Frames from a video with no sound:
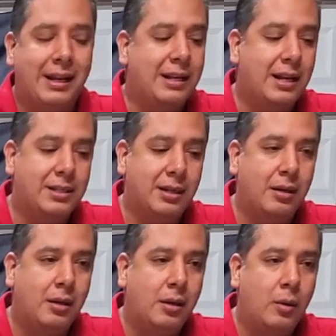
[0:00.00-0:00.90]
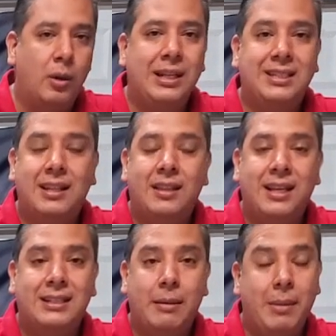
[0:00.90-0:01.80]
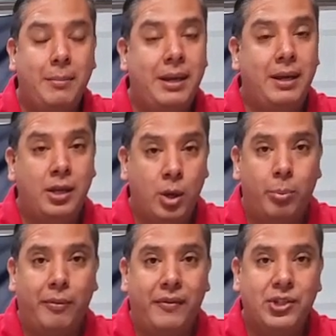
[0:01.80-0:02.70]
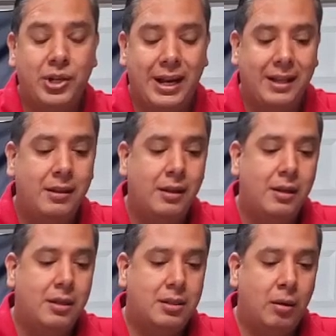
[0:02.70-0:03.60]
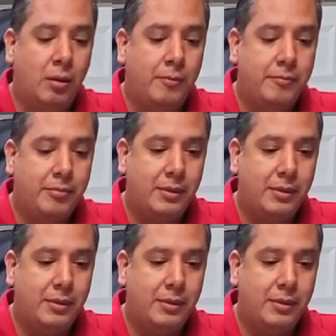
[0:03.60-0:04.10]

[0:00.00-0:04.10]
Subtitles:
It doesn't, or at least the things that maybe you're proficient at. So